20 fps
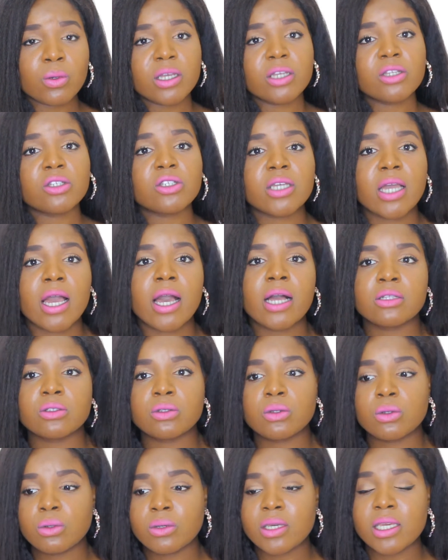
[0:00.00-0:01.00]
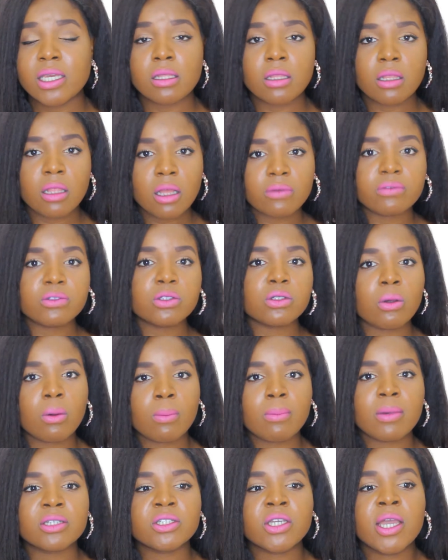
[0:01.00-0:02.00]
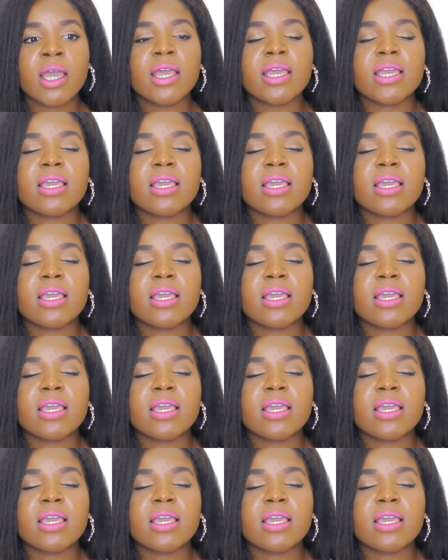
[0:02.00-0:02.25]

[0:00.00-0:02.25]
with a child who he loves so much,